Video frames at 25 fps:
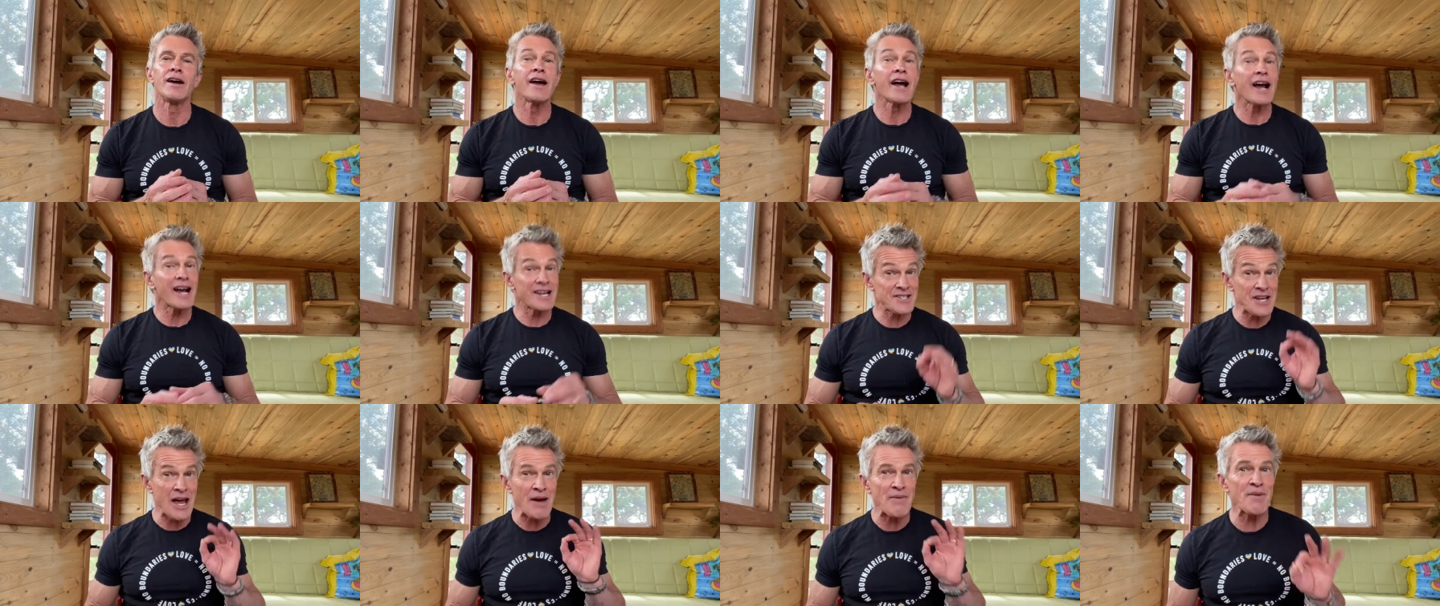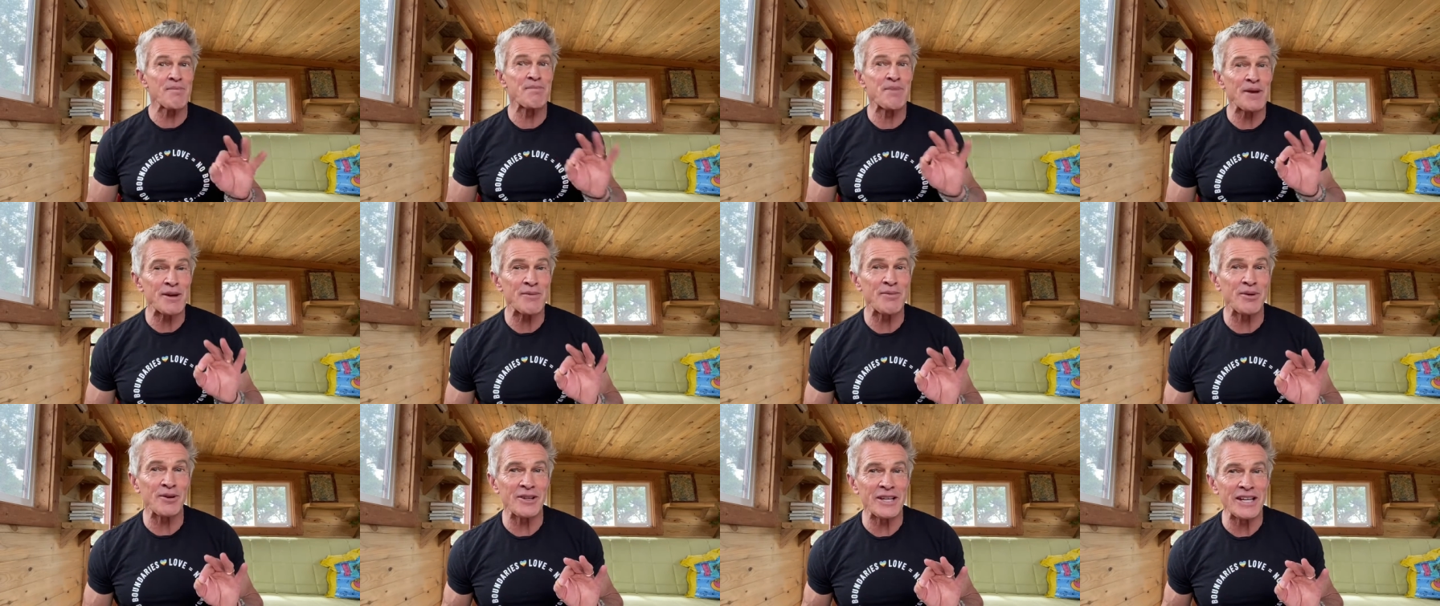Because I'm a
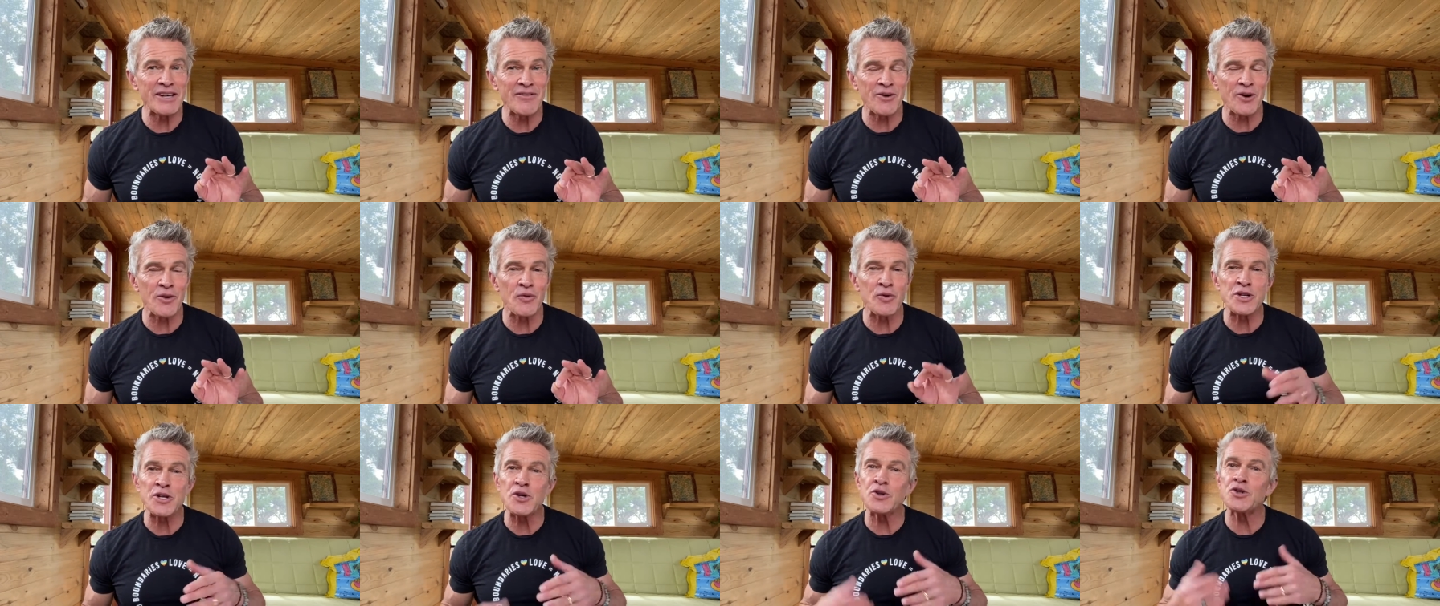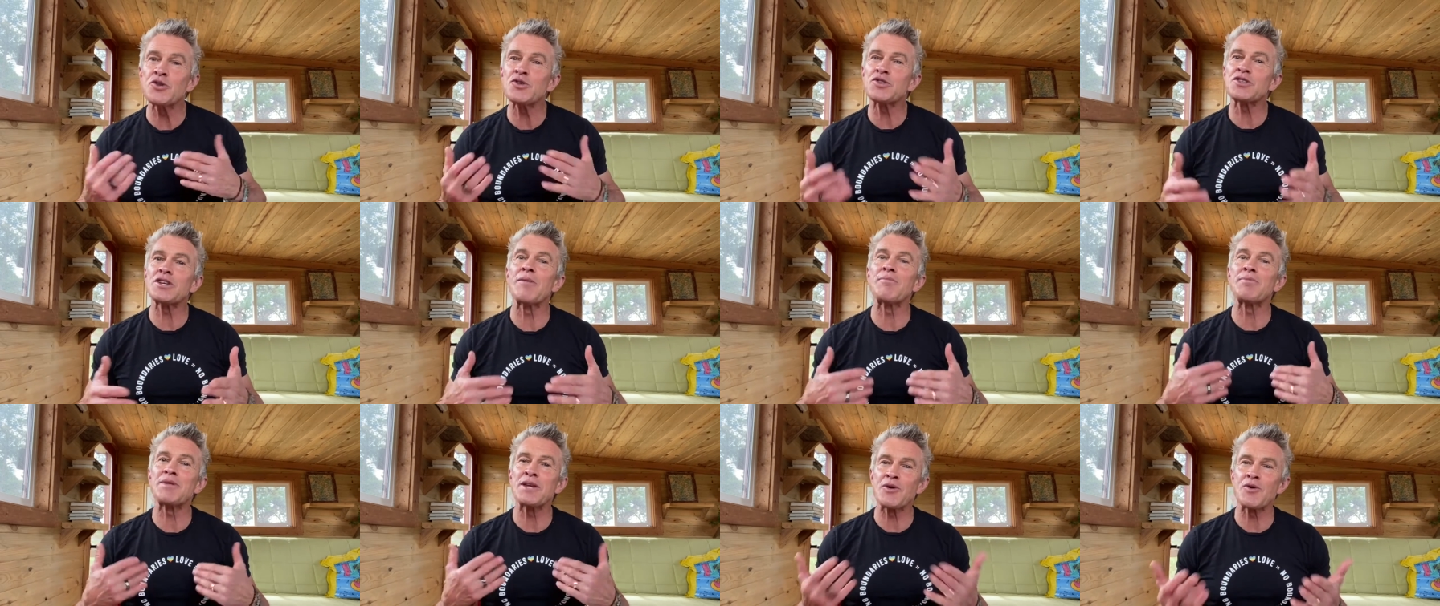big believer, when you do
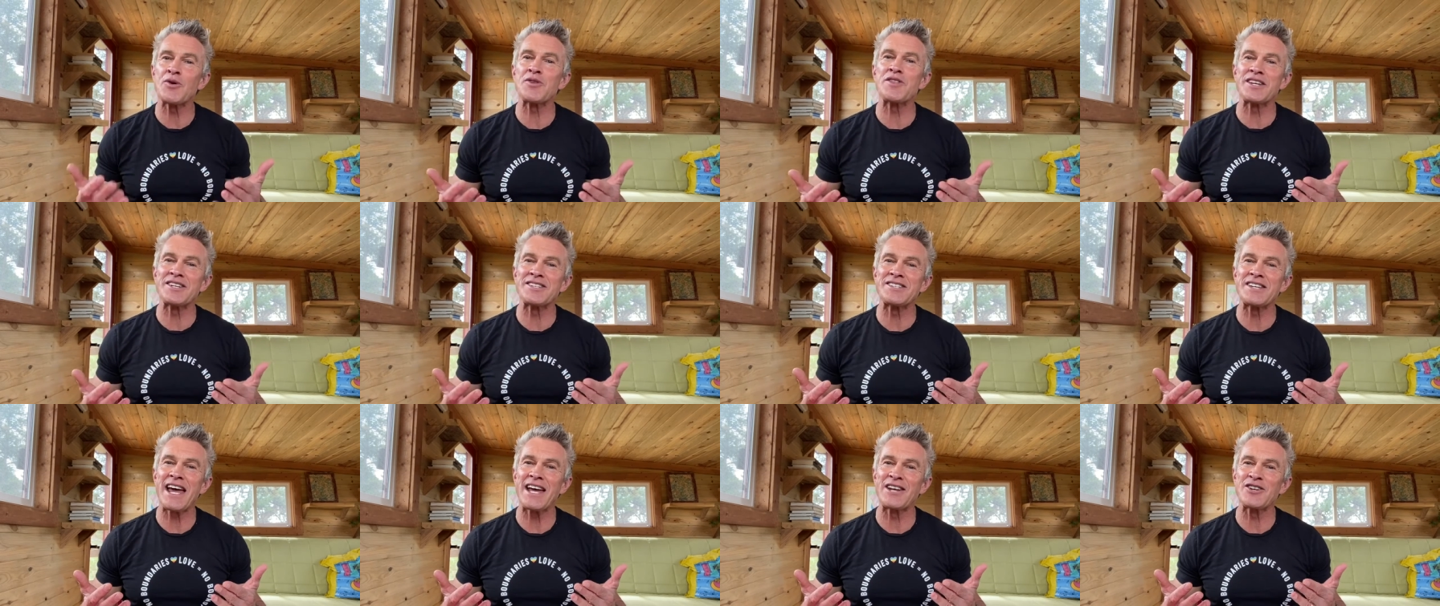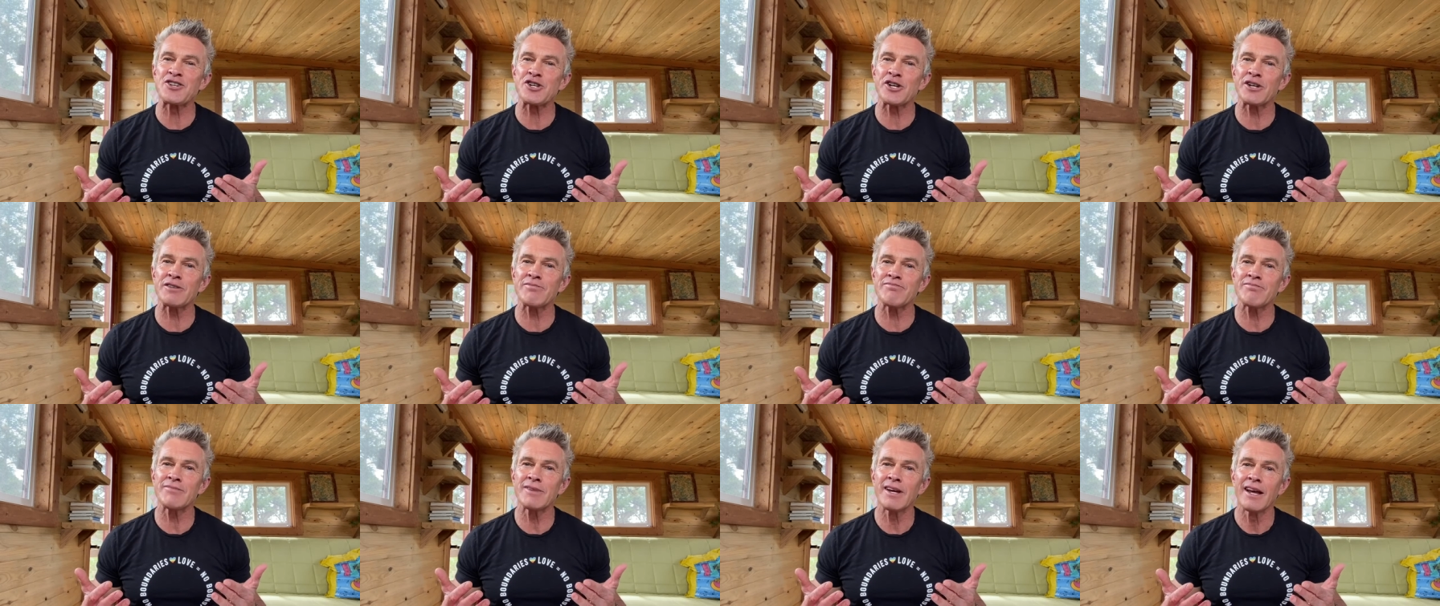something with
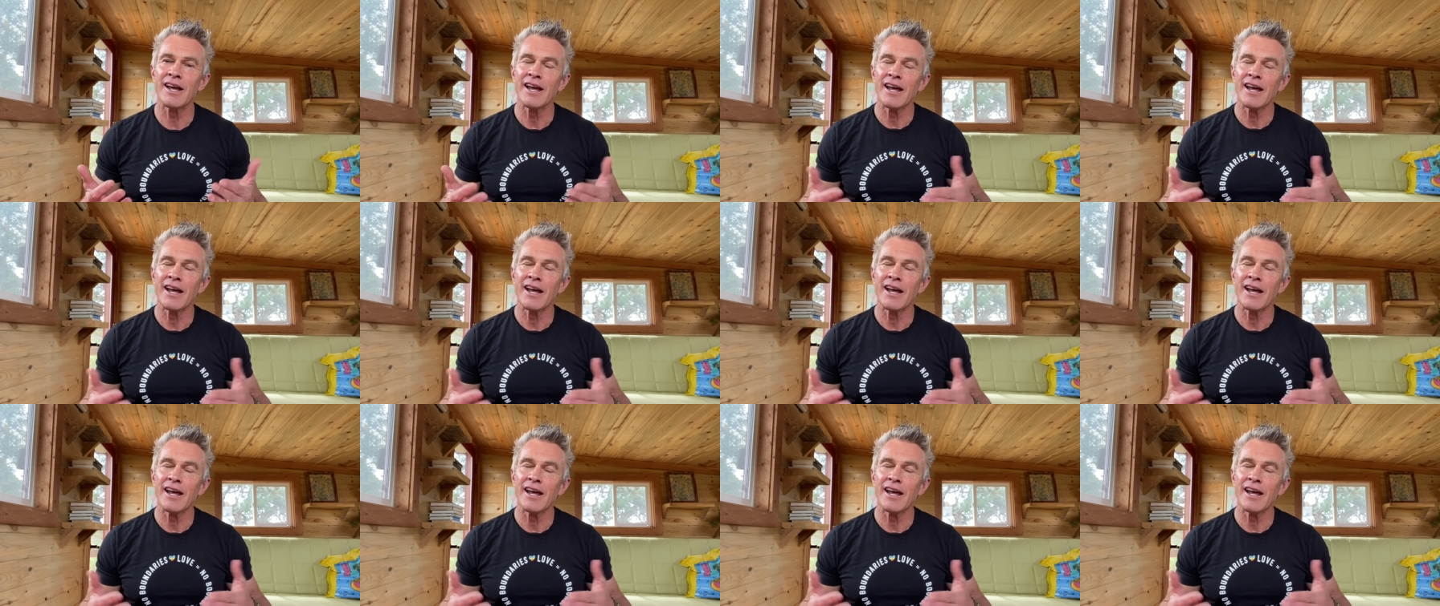intention,